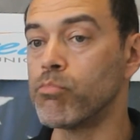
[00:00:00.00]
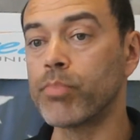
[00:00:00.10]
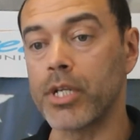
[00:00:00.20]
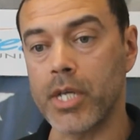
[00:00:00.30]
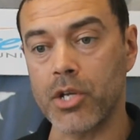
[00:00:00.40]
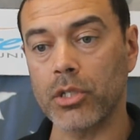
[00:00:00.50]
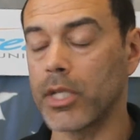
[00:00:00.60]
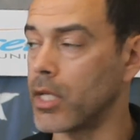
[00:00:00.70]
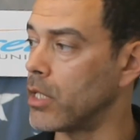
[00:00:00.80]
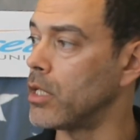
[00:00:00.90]

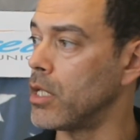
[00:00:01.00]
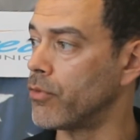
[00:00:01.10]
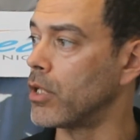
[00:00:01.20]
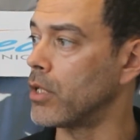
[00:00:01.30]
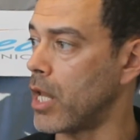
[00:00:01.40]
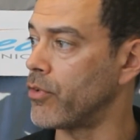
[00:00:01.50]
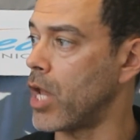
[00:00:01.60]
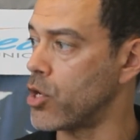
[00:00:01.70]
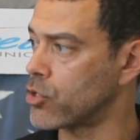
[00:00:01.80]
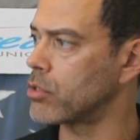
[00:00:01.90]
potentially even in
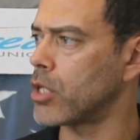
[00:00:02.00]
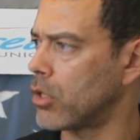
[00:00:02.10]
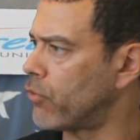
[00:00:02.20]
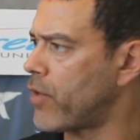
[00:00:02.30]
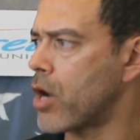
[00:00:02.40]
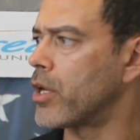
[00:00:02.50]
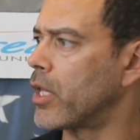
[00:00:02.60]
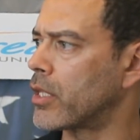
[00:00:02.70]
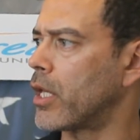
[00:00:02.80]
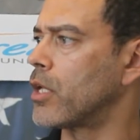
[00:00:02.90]
aviation,
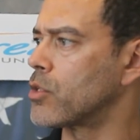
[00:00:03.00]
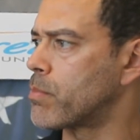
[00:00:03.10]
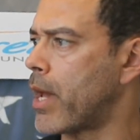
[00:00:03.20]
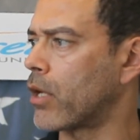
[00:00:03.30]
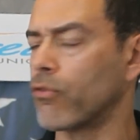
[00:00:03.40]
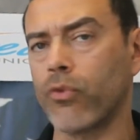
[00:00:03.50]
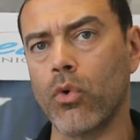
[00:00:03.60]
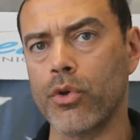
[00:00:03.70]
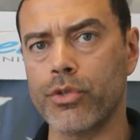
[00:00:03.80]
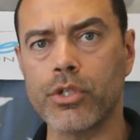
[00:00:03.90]
ferrying things back and
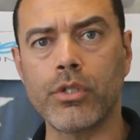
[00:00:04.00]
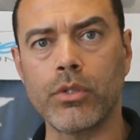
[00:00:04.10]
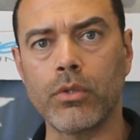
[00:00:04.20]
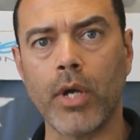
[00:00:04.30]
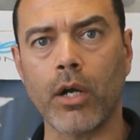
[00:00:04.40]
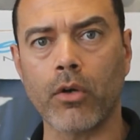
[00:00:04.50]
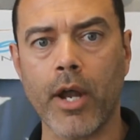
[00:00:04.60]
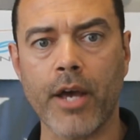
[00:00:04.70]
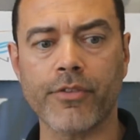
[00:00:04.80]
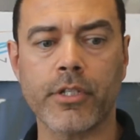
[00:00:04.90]
forth to
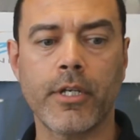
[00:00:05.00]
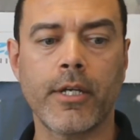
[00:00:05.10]
aircraft.